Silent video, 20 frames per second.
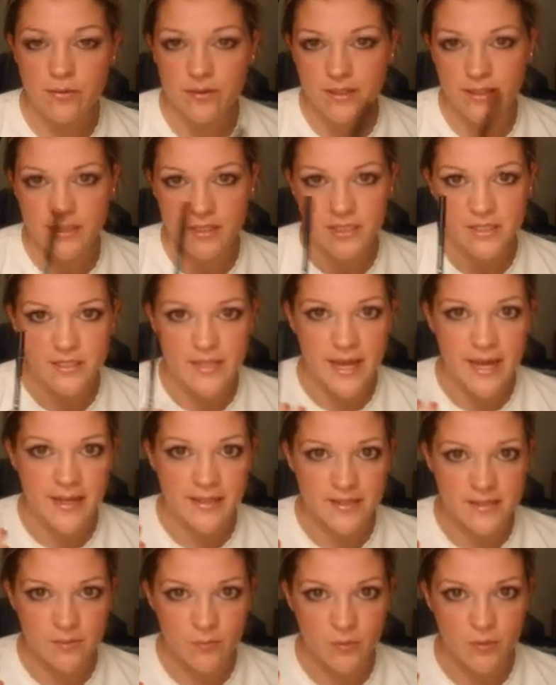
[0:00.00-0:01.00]
then just add
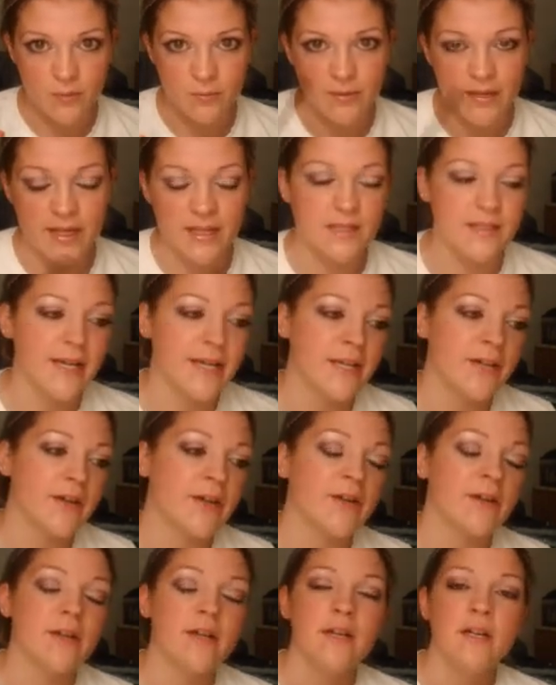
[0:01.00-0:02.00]
some more black liner,
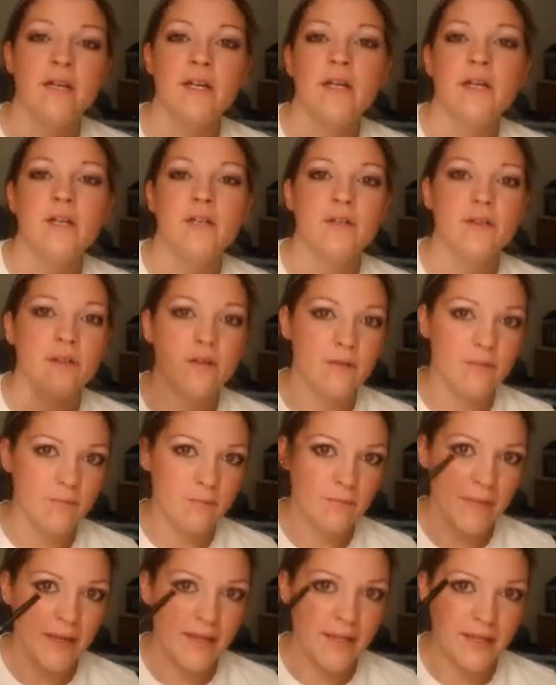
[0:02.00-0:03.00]

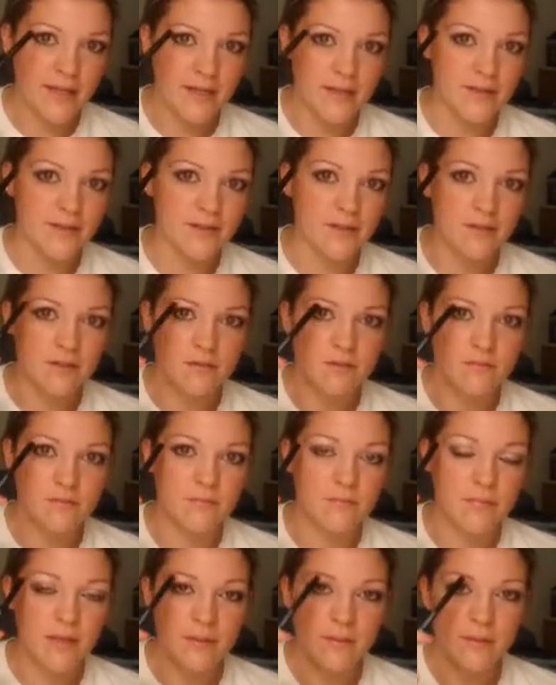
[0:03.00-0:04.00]
make it a little,
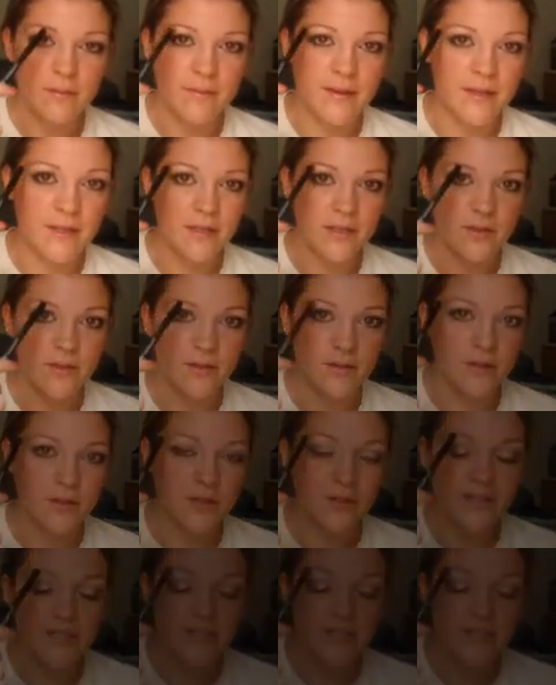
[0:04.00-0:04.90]
maybe make your crease